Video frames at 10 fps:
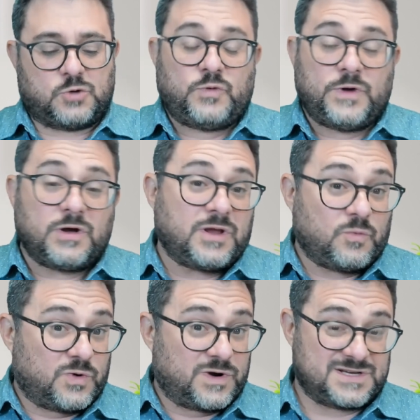And so
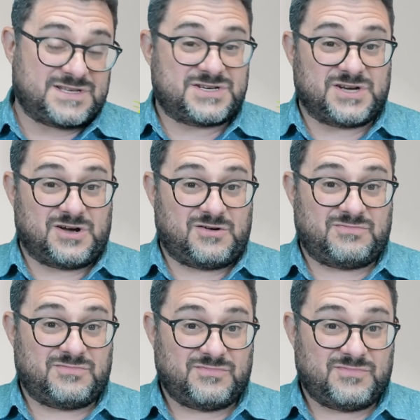really, what does this
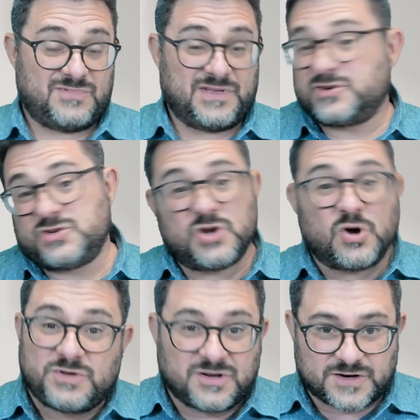show? That
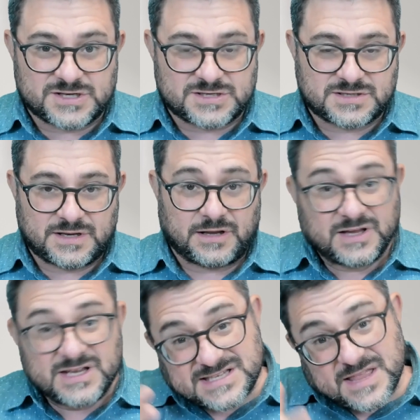there's no difference,
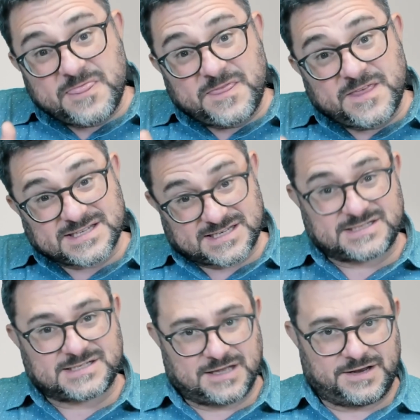at least in this
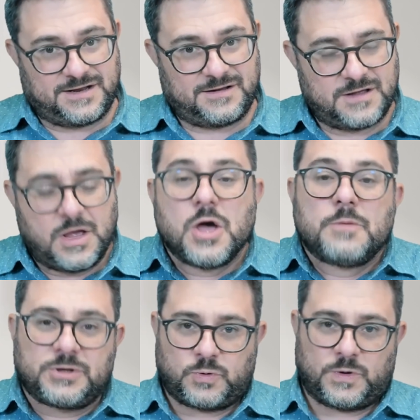study,
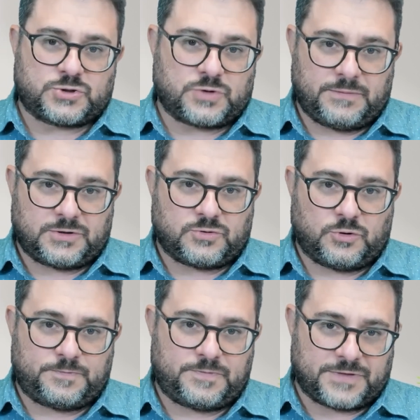between
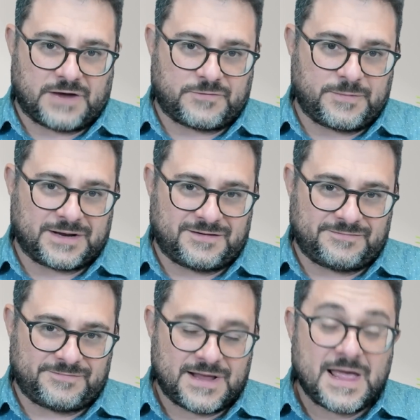treatment group with
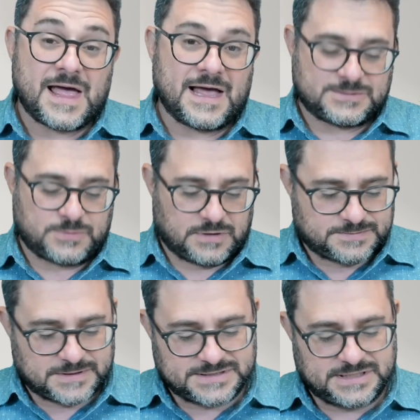ivermectin as
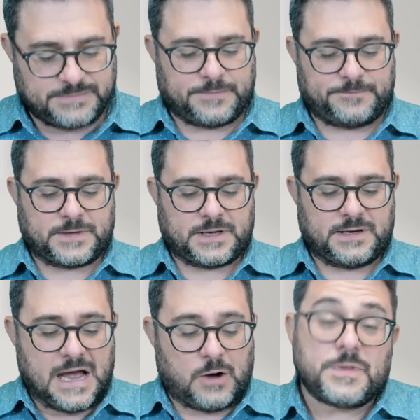well as placebo.
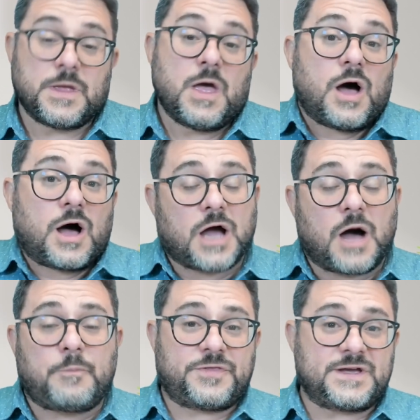Now, a
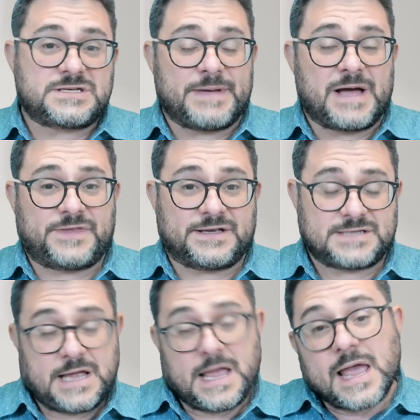couple things about
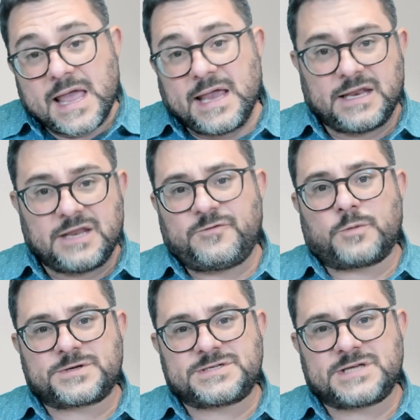this.
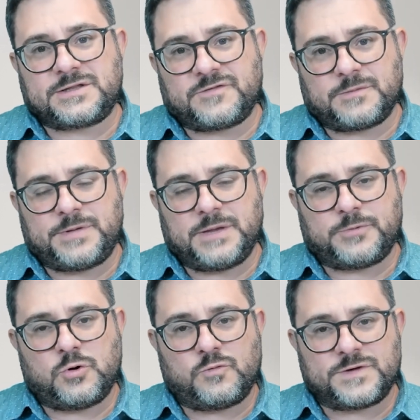84% of the
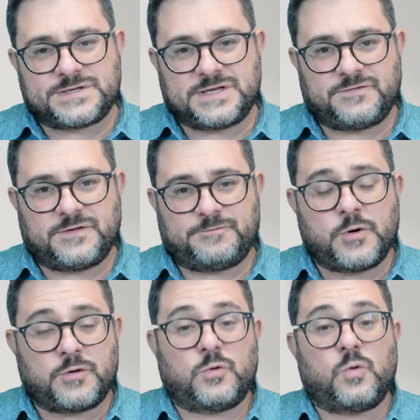people who received
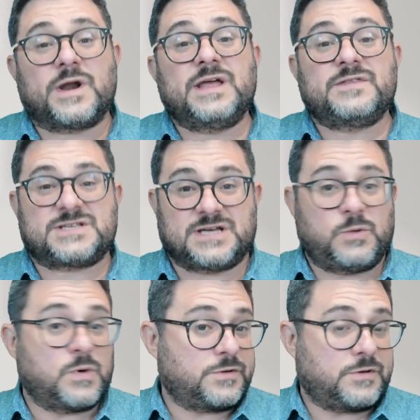the, who were in the
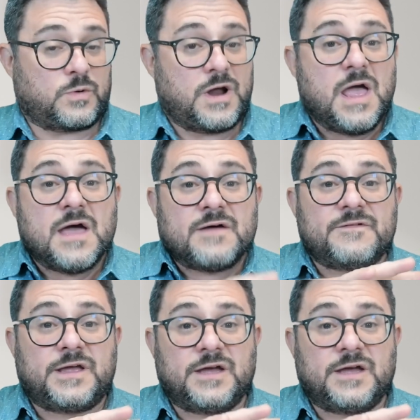study, whether they were